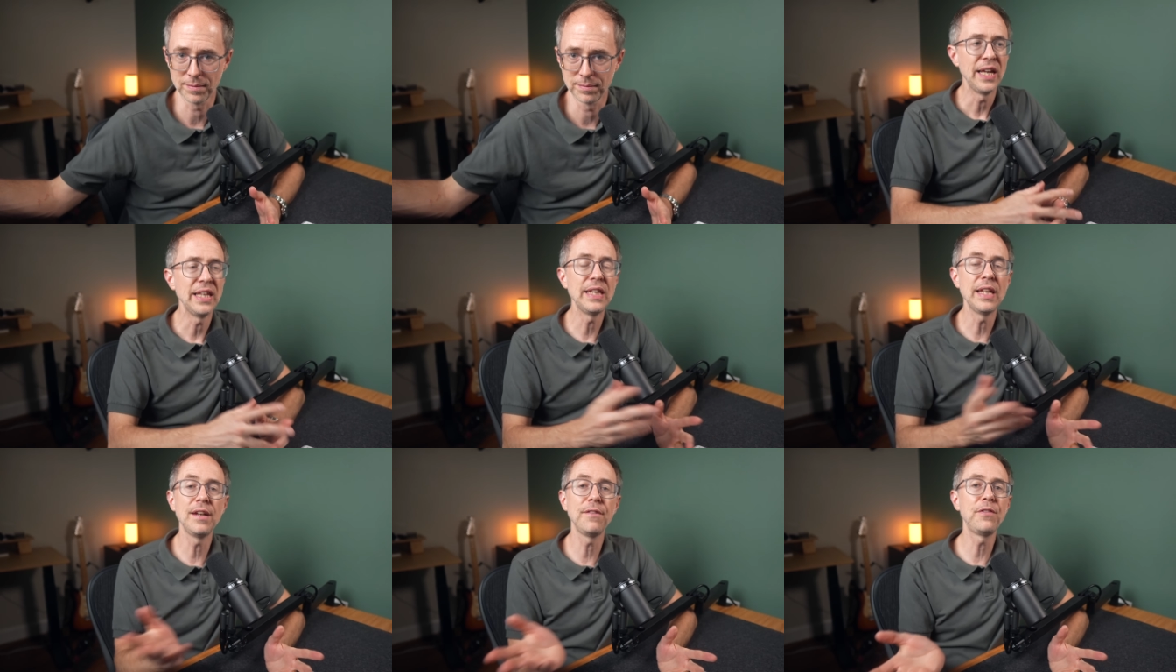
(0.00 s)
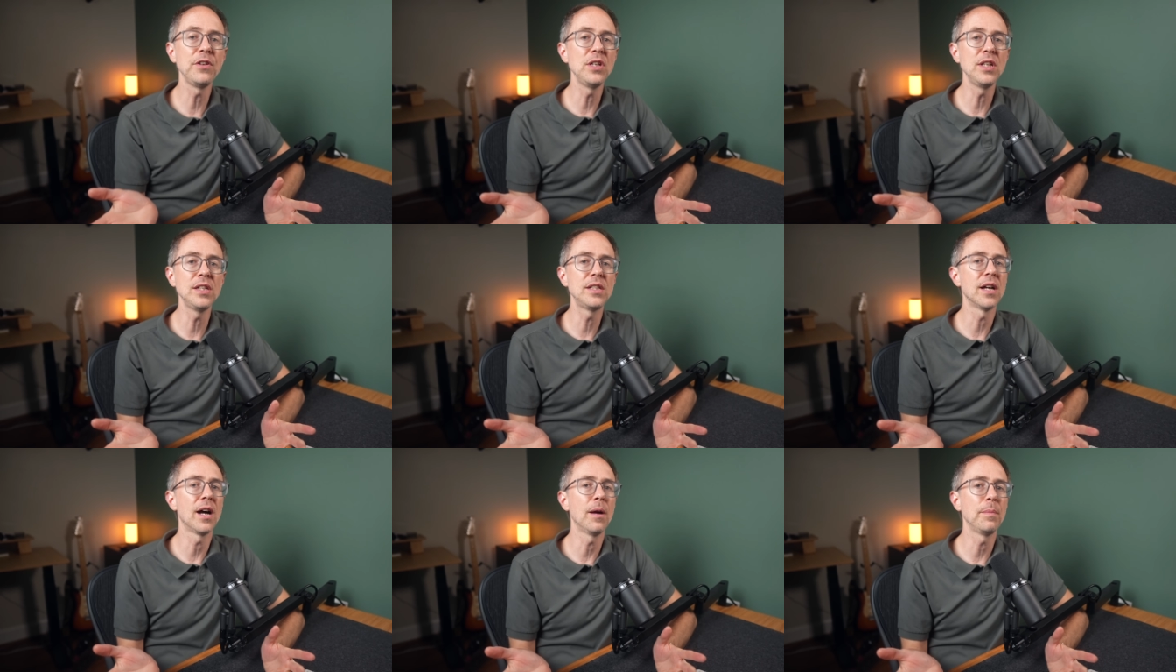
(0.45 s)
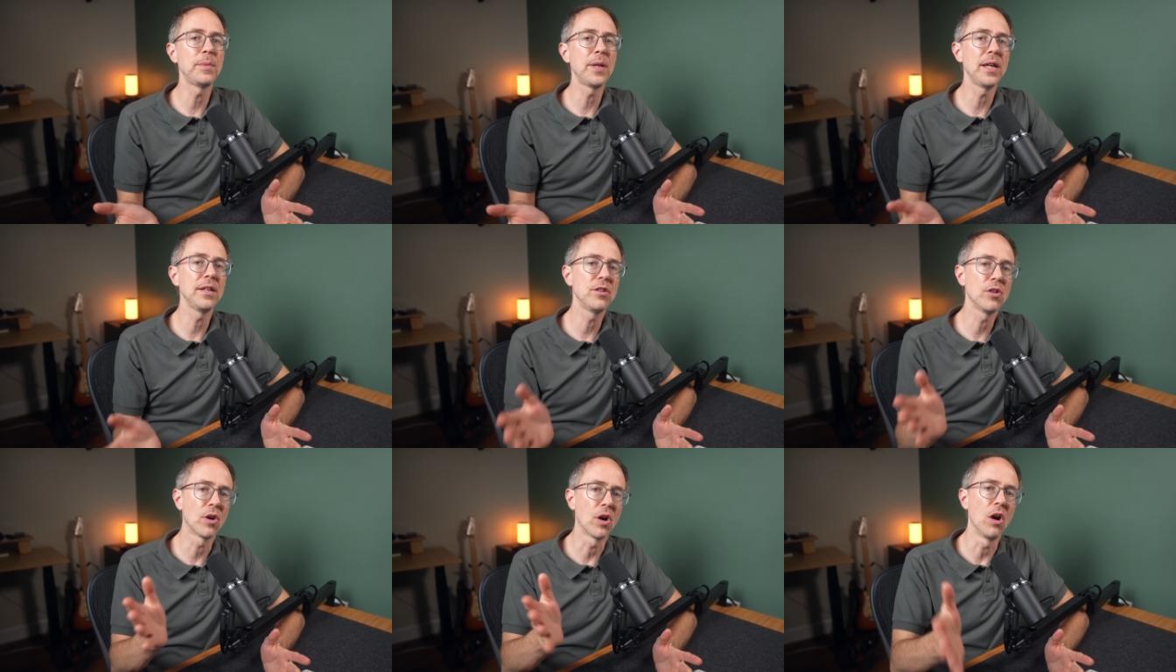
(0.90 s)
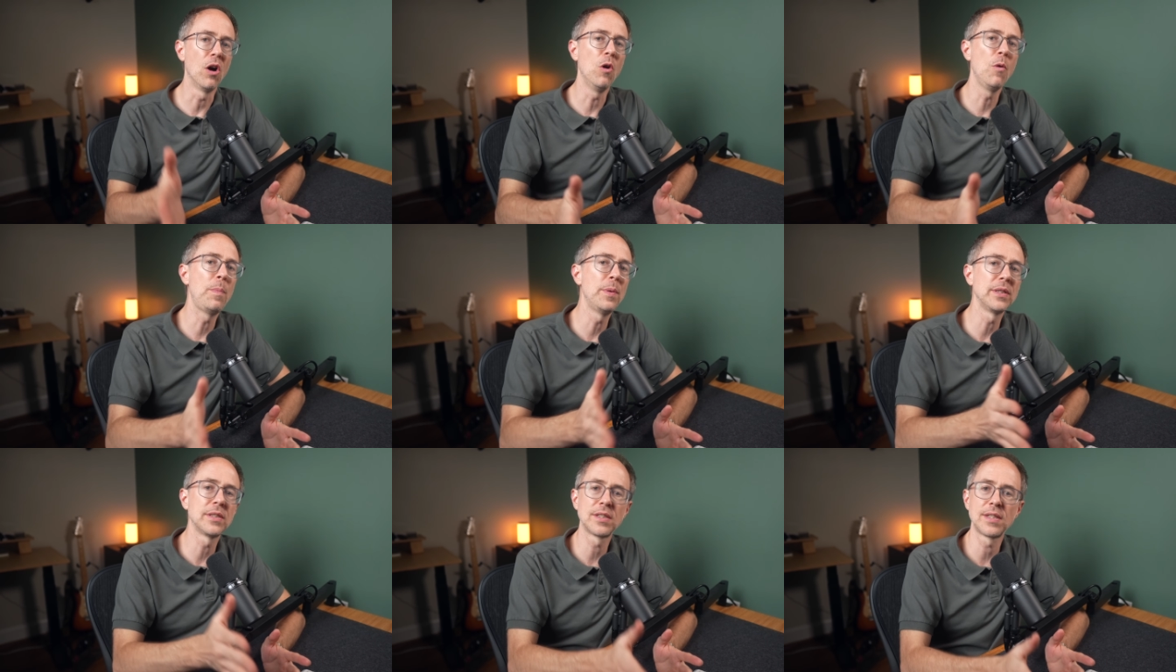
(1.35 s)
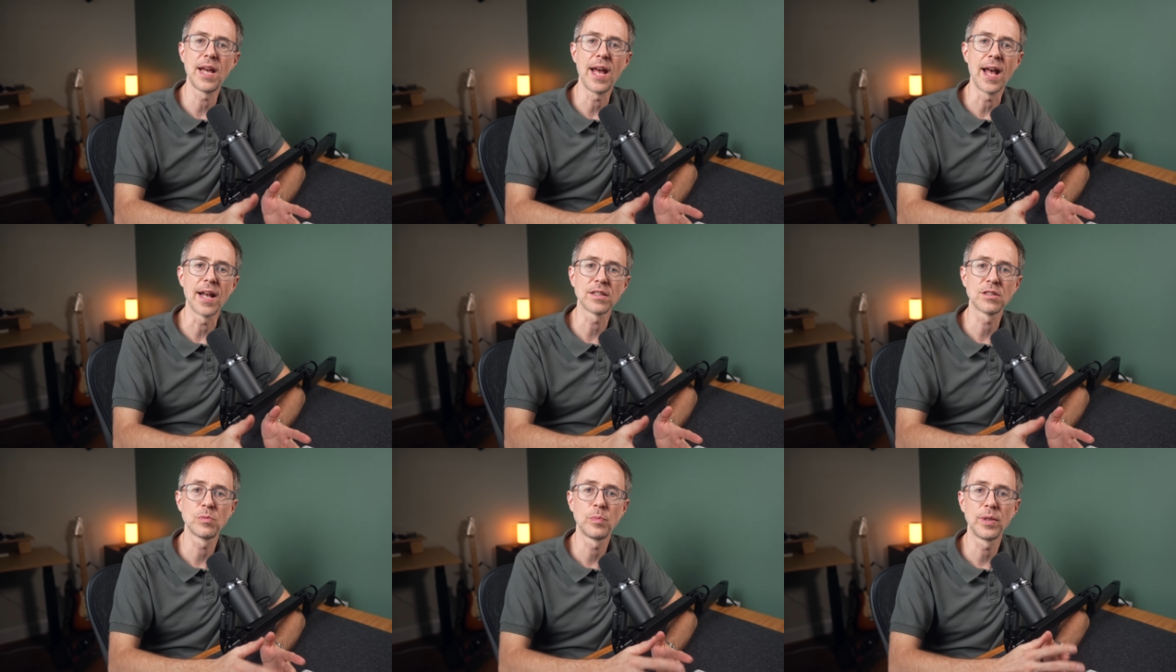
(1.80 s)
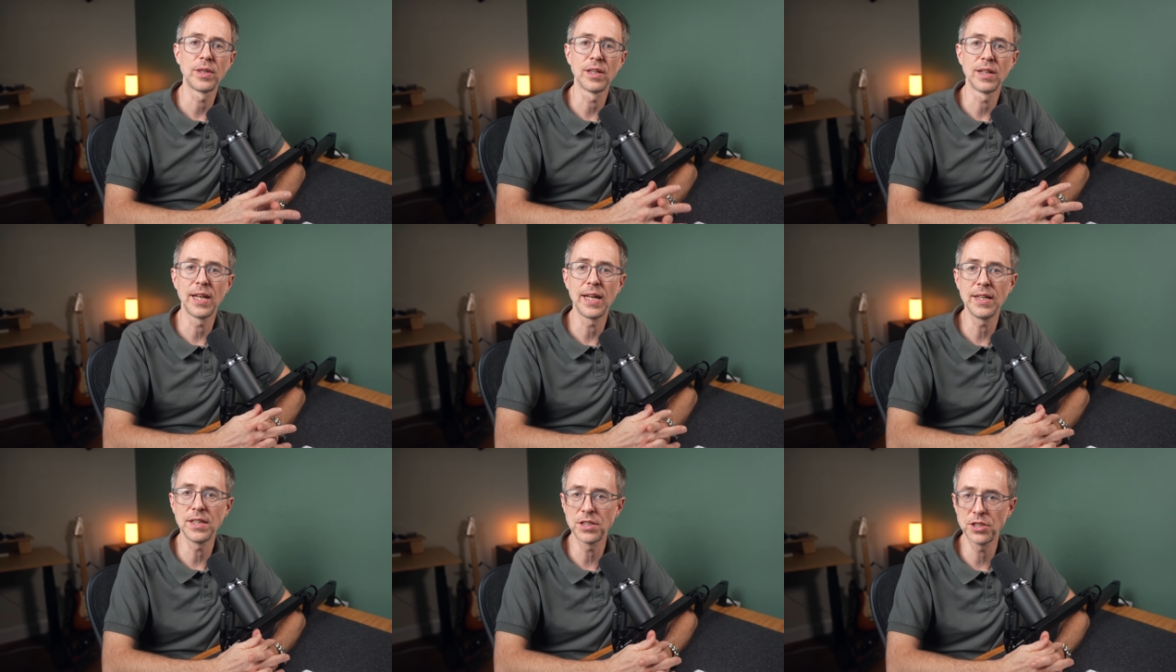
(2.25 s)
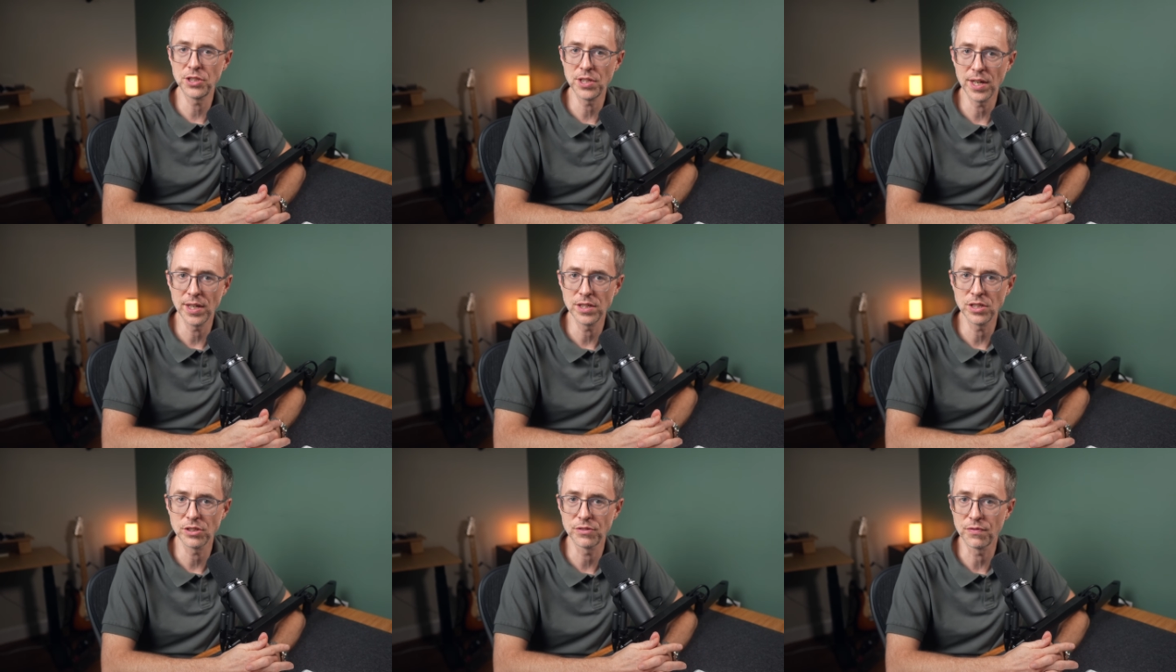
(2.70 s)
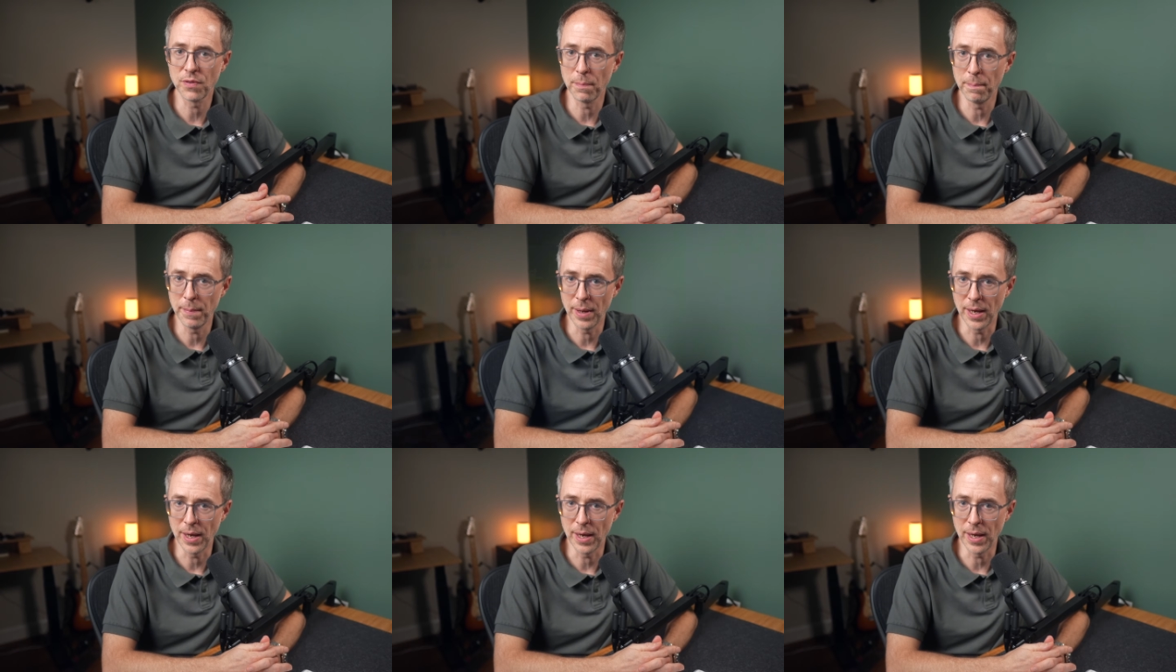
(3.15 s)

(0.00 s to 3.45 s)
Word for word: And then if you need to update your open stacks with the latest changes from